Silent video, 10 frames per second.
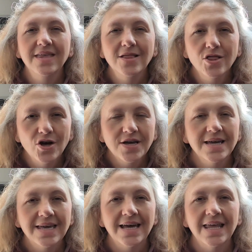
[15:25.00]
look
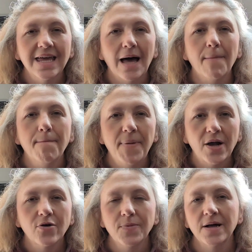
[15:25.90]
at getting a
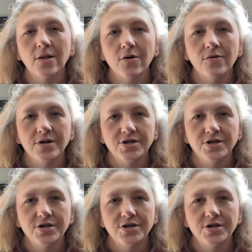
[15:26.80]
better pillow than